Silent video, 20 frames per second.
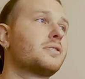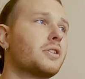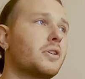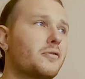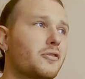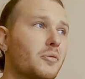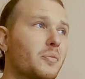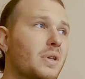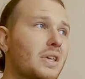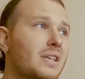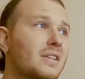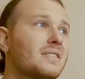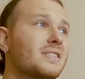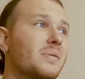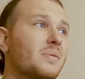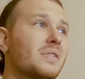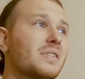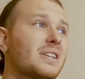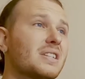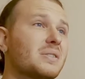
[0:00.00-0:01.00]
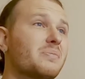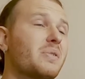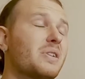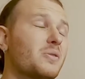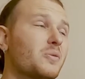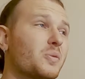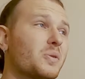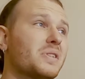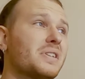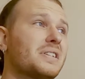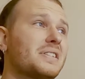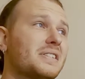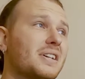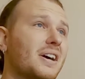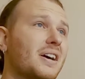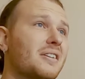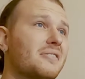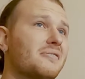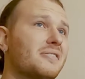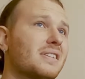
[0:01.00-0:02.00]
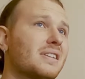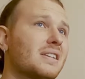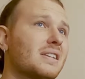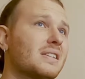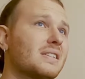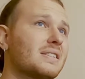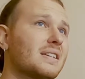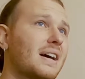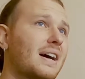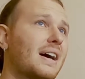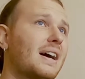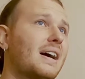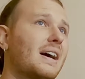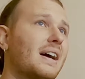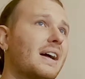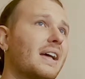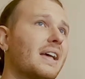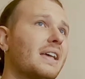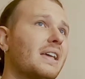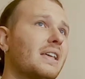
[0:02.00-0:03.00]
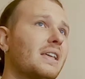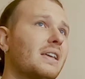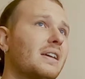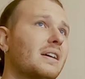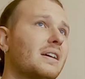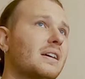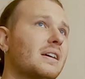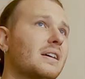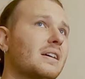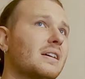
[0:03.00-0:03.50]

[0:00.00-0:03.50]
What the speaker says: So for me, something that's been really tough is I